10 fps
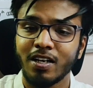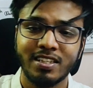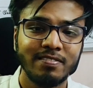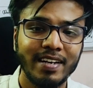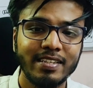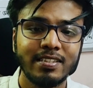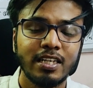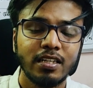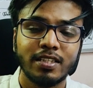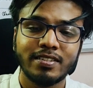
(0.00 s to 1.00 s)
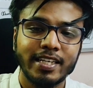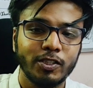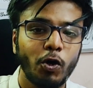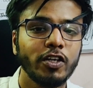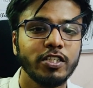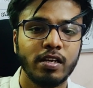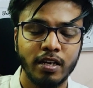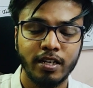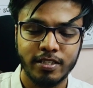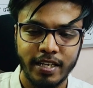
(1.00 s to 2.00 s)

Or otherwise, this exhaustion in